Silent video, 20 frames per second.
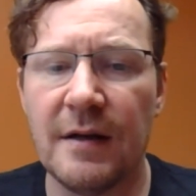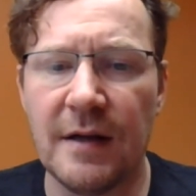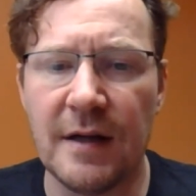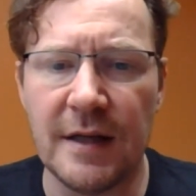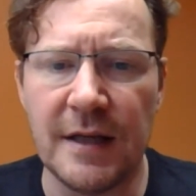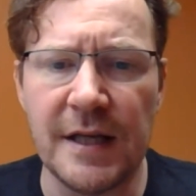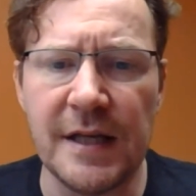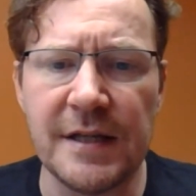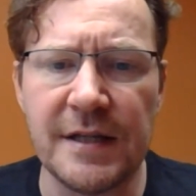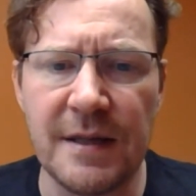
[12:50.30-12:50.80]

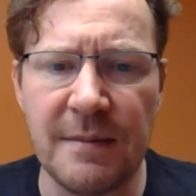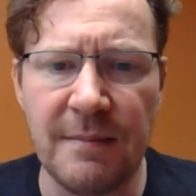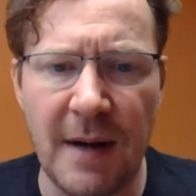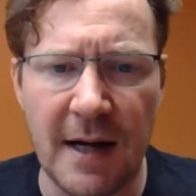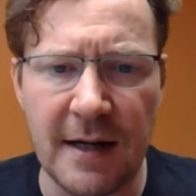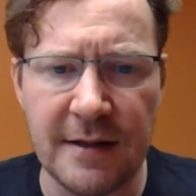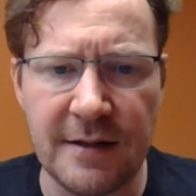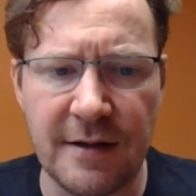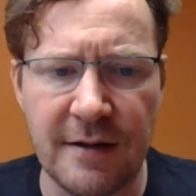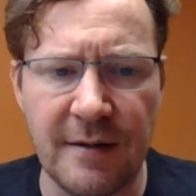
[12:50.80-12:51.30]
easy
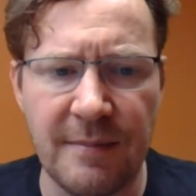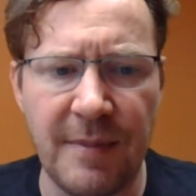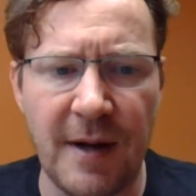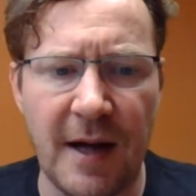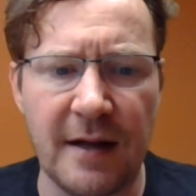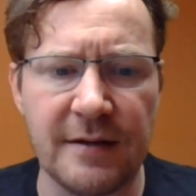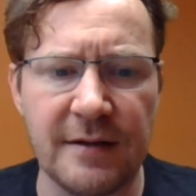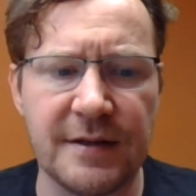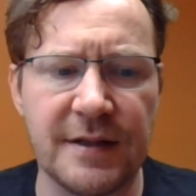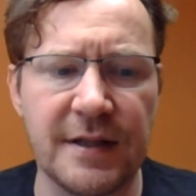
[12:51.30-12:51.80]
monetary
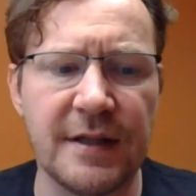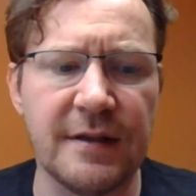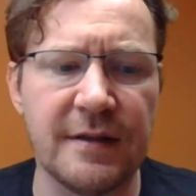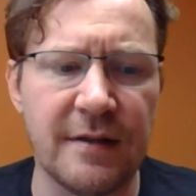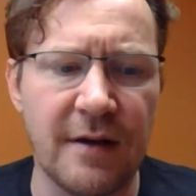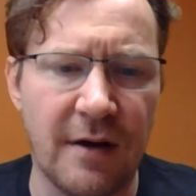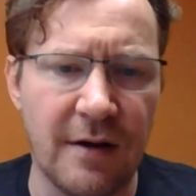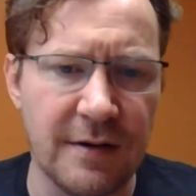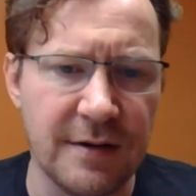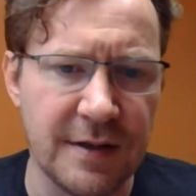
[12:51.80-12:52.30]
policy,
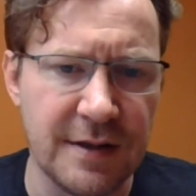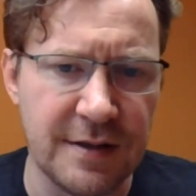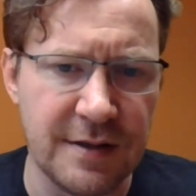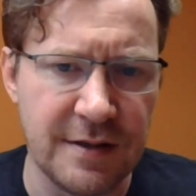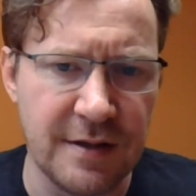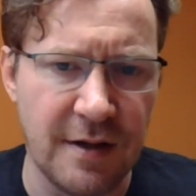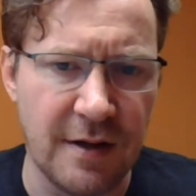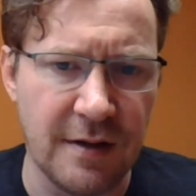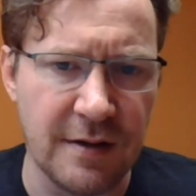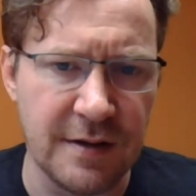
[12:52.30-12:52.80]
all
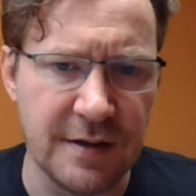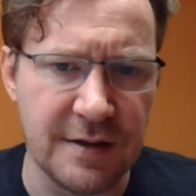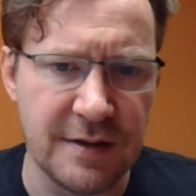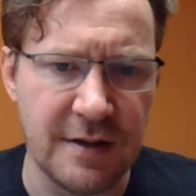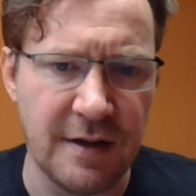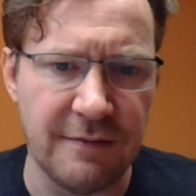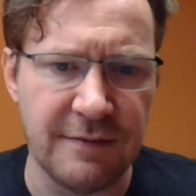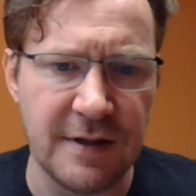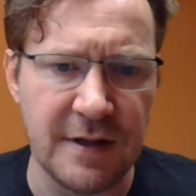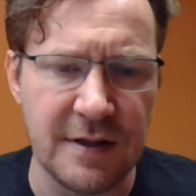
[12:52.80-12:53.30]
this
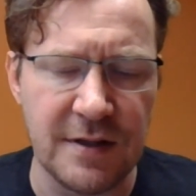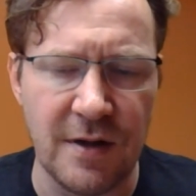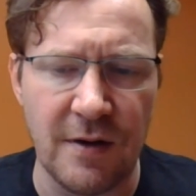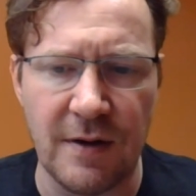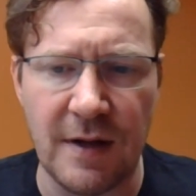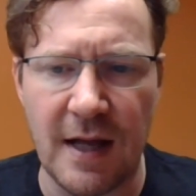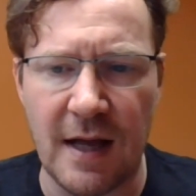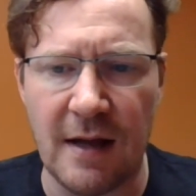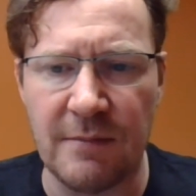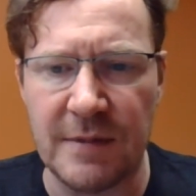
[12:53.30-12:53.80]
stuff that's
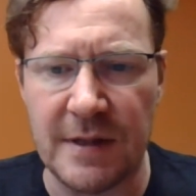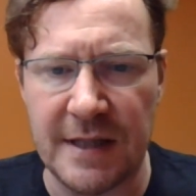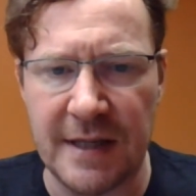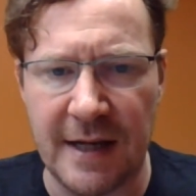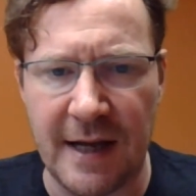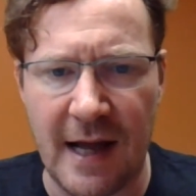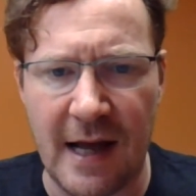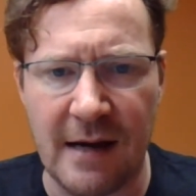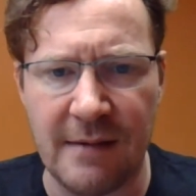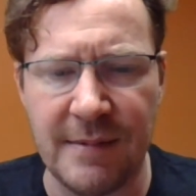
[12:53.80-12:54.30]
going on with the
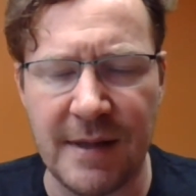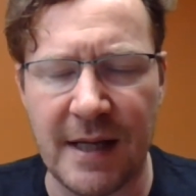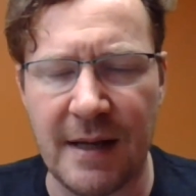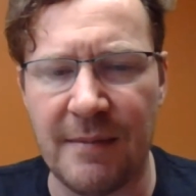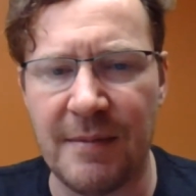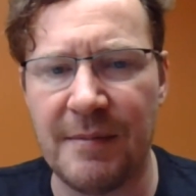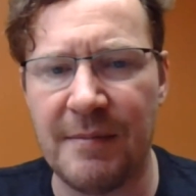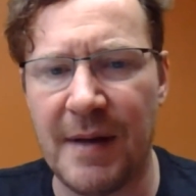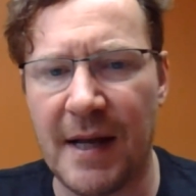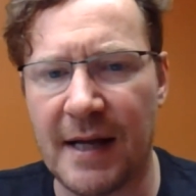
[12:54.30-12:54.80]
economy
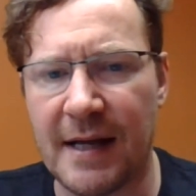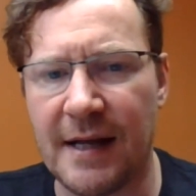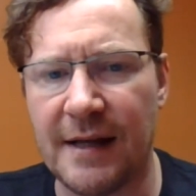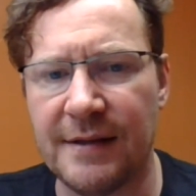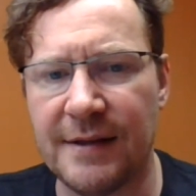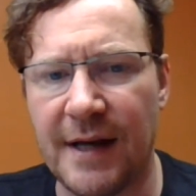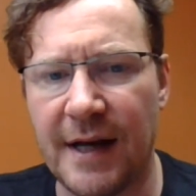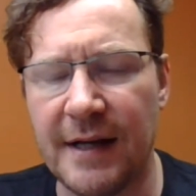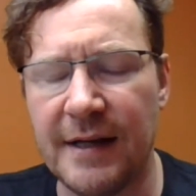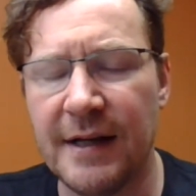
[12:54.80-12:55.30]
coming back
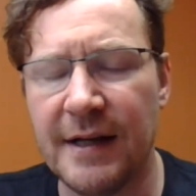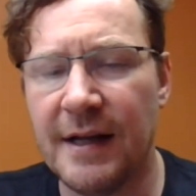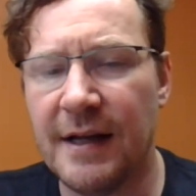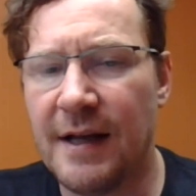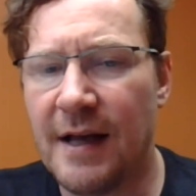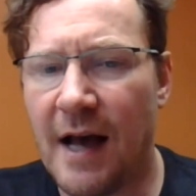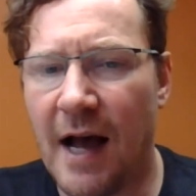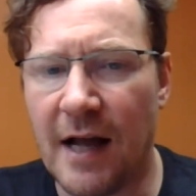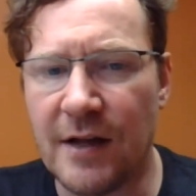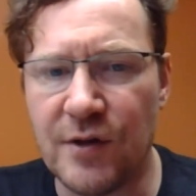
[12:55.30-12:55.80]
online.
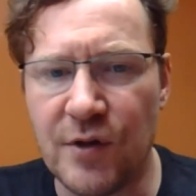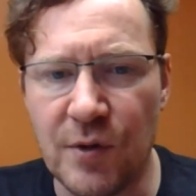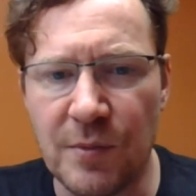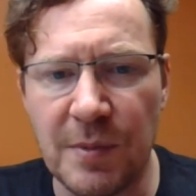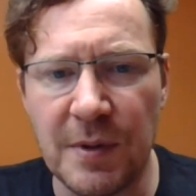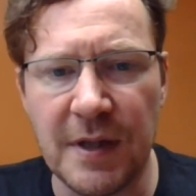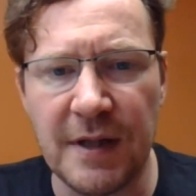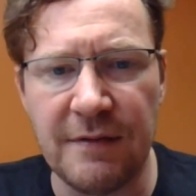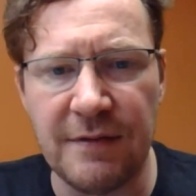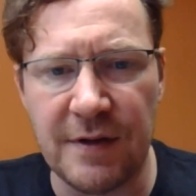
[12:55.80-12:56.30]
I do
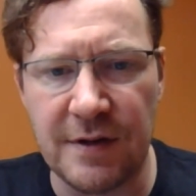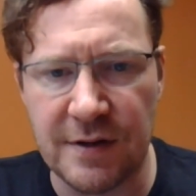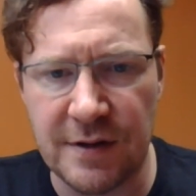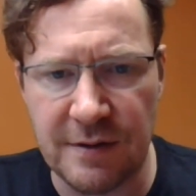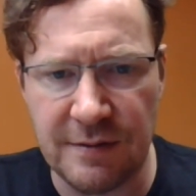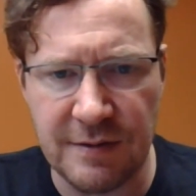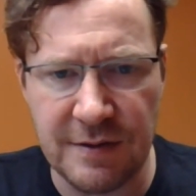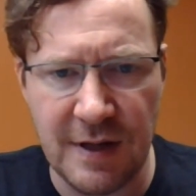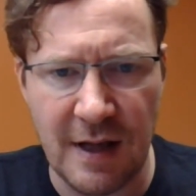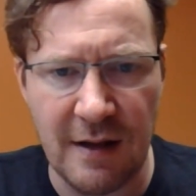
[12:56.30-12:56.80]
believe there's
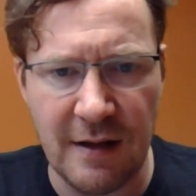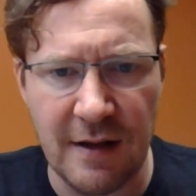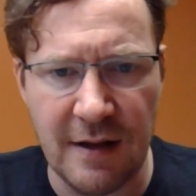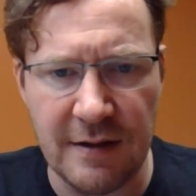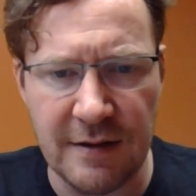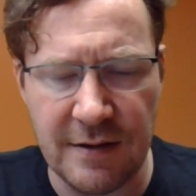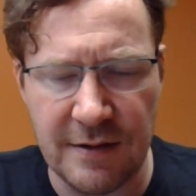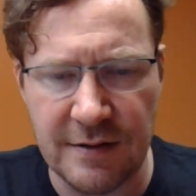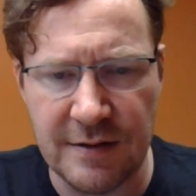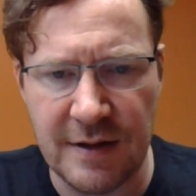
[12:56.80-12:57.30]

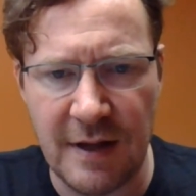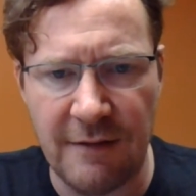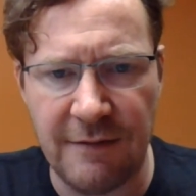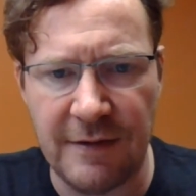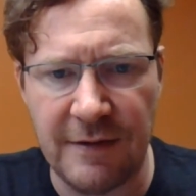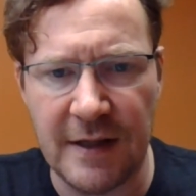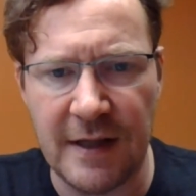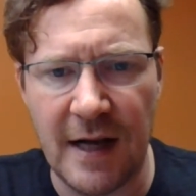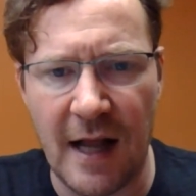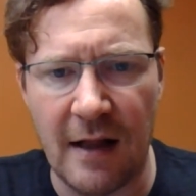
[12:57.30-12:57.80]

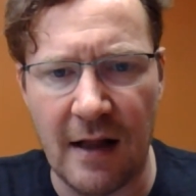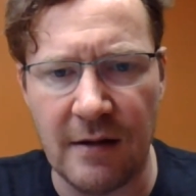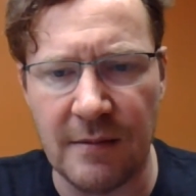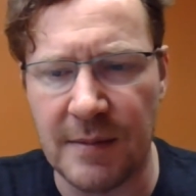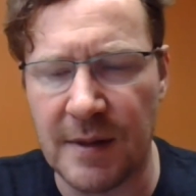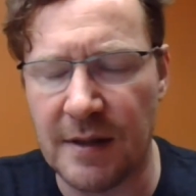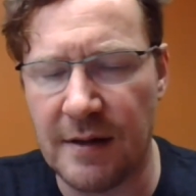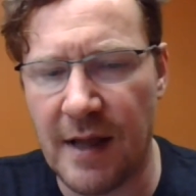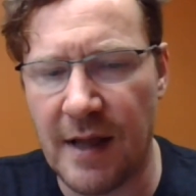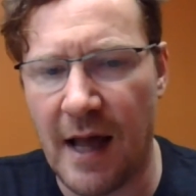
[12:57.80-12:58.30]
definitely an
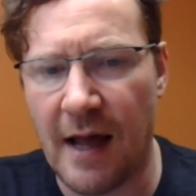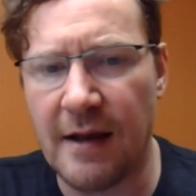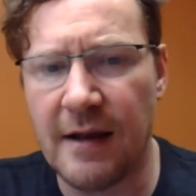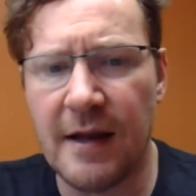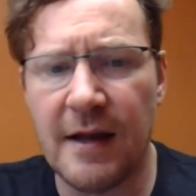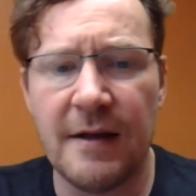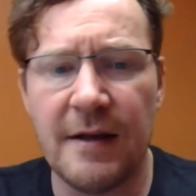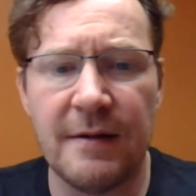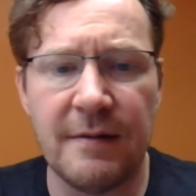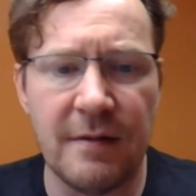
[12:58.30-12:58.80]
element of that.
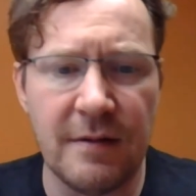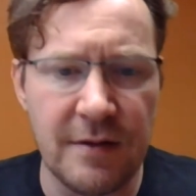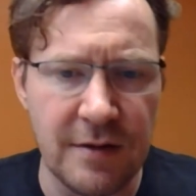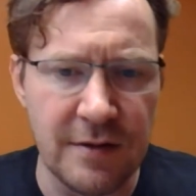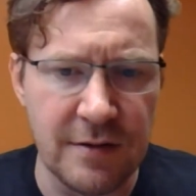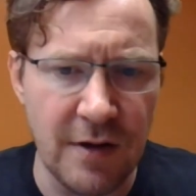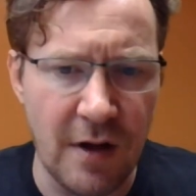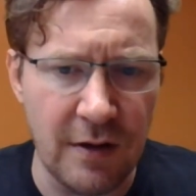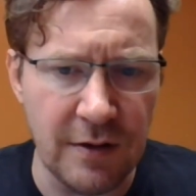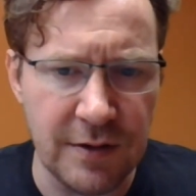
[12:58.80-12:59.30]

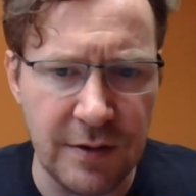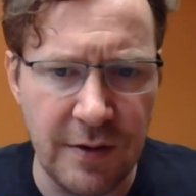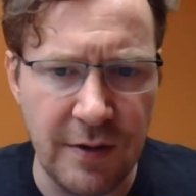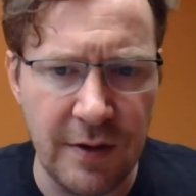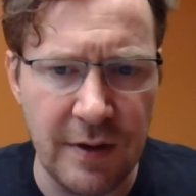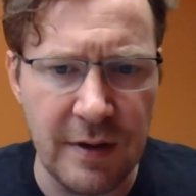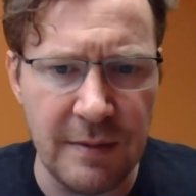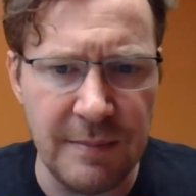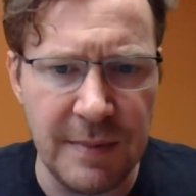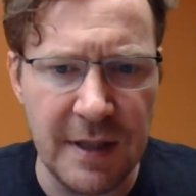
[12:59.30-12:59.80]
There's also
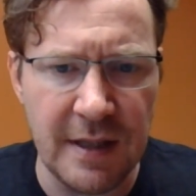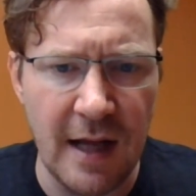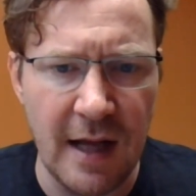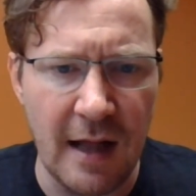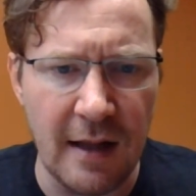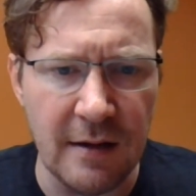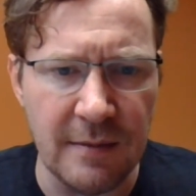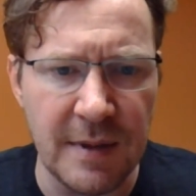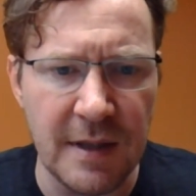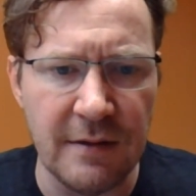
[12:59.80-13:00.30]
going to be an
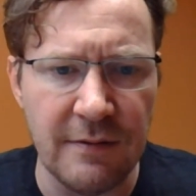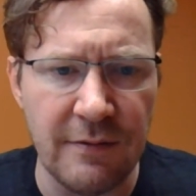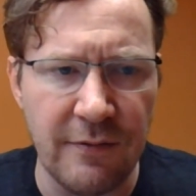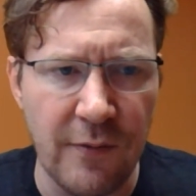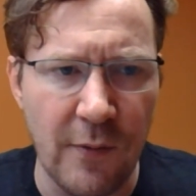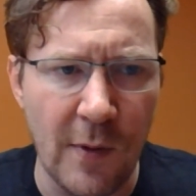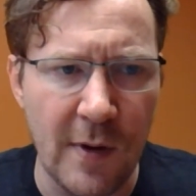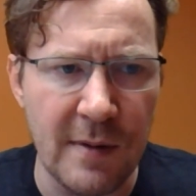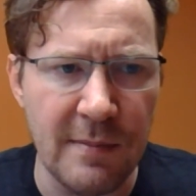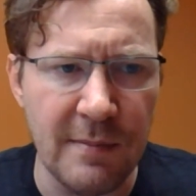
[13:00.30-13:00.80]
element of
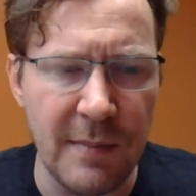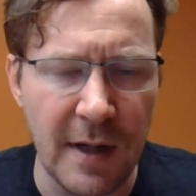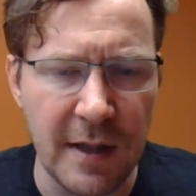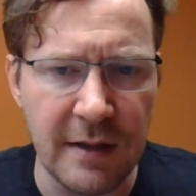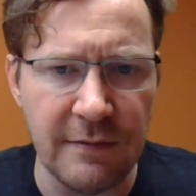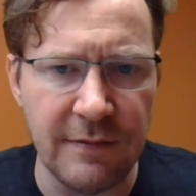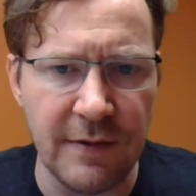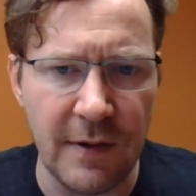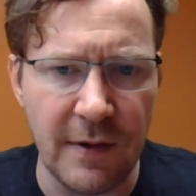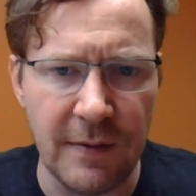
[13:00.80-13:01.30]
foreign
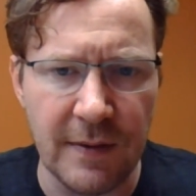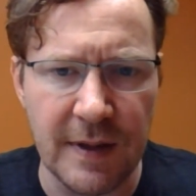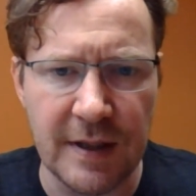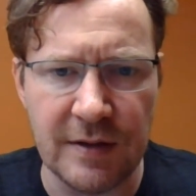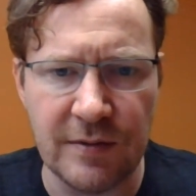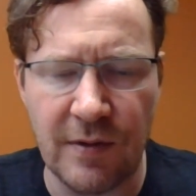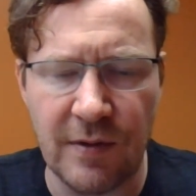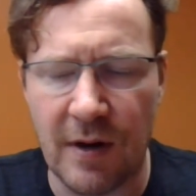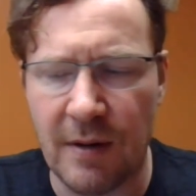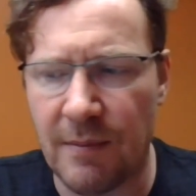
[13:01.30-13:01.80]
money flowing
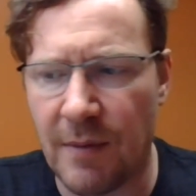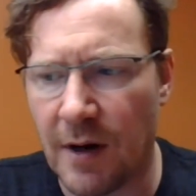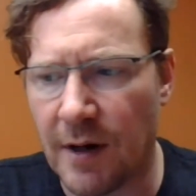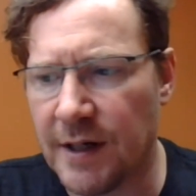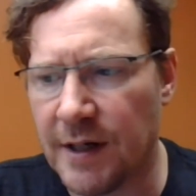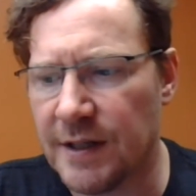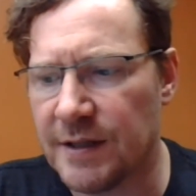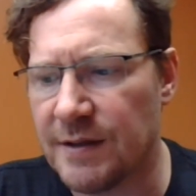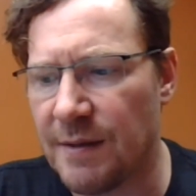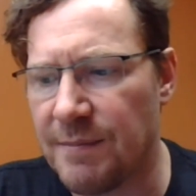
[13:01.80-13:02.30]
into our
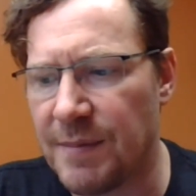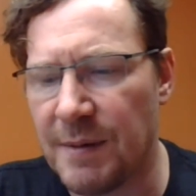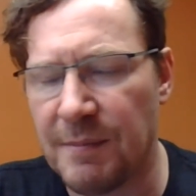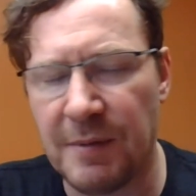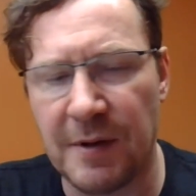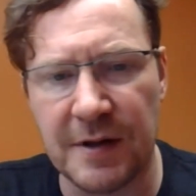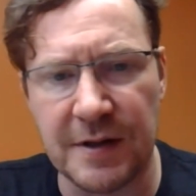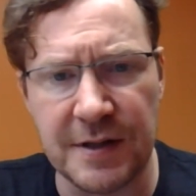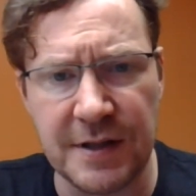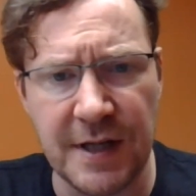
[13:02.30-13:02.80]
markets, that
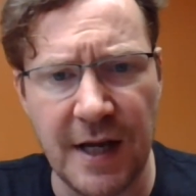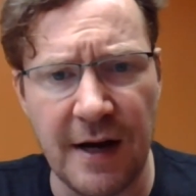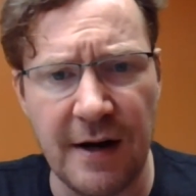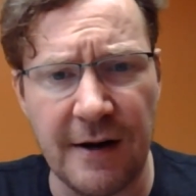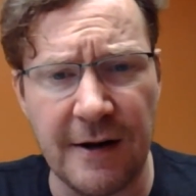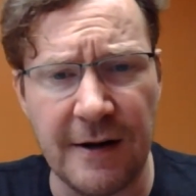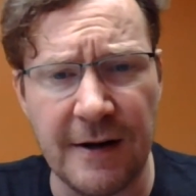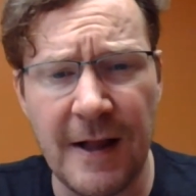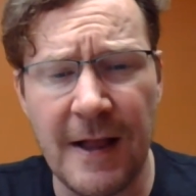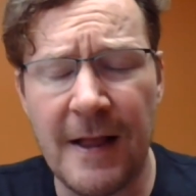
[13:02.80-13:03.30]
people are
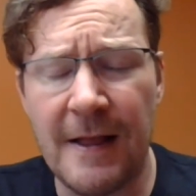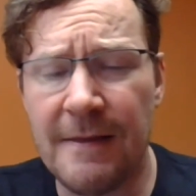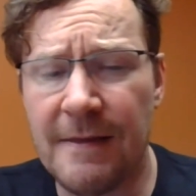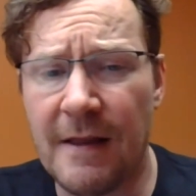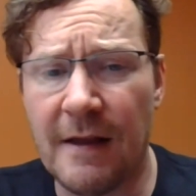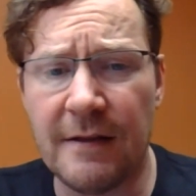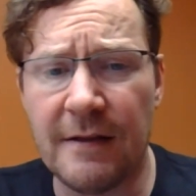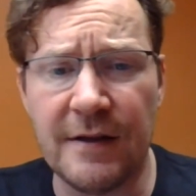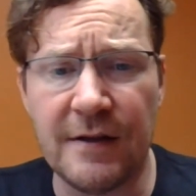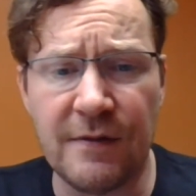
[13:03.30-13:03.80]
scared.
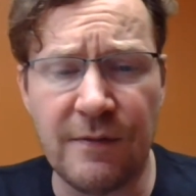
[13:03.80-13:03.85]
Now, these